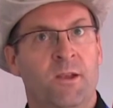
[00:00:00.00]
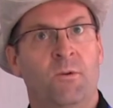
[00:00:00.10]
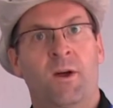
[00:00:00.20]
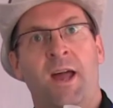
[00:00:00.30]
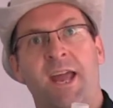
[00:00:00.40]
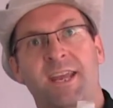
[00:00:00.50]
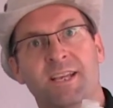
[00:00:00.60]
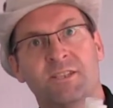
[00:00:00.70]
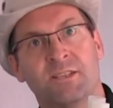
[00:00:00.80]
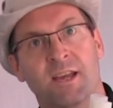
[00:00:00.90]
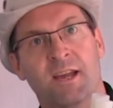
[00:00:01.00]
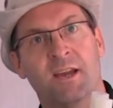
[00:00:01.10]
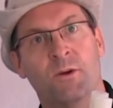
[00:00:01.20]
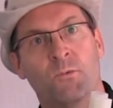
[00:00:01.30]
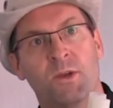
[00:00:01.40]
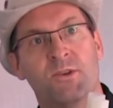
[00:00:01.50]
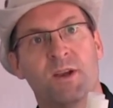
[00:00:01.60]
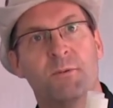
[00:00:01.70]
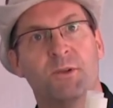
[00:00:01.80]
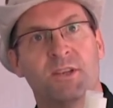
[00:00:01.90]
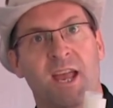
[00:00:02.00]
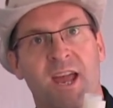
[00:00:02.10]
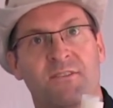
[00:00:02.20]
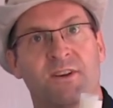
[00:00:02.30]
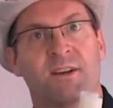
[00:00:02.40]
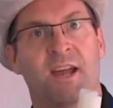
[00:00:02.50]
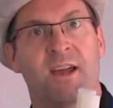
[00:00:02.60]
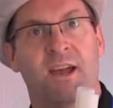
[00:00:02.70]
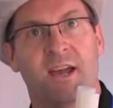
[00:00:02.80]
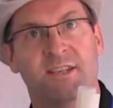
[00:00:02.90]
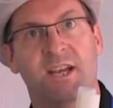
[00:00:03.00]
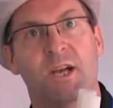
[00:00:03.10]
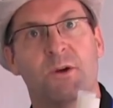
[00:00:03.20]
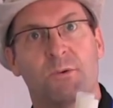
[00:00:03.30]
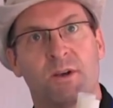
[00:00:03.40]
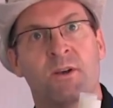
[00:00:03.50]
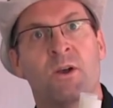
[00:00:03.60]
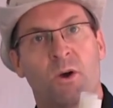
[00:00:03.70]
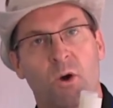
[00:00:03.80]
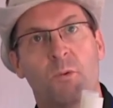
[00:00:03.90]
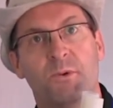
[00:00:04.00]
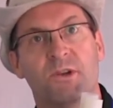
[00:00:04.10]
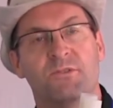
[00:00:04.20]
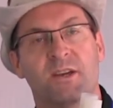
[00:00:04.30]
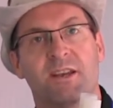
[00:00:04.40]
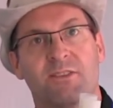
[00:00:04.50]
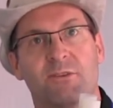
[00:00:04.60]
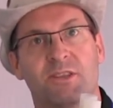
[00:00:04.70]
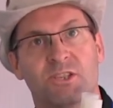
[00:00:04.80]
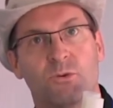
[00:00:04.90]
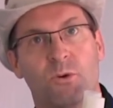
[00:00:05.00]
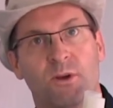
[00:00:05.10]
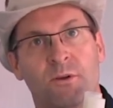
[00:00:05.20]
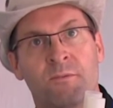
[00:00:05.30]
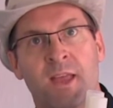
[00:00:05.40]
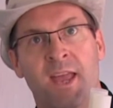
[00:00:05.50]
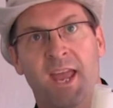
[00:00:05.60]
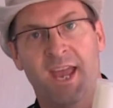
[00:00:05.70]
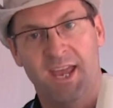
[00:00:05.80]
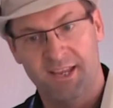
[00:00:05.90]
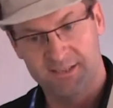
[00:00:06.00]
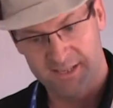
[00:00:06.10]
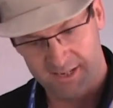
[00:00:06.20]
you know, I guess when you're able to have a narrower opener running through the soil and